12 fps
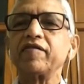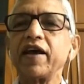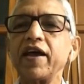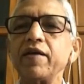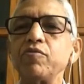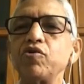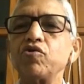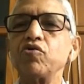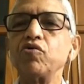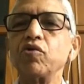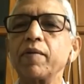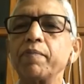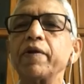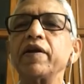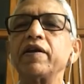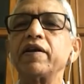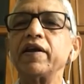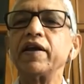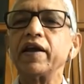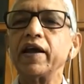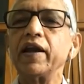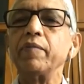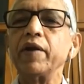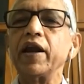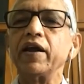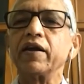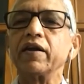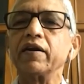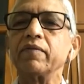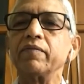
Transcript: time to completely eliminate it.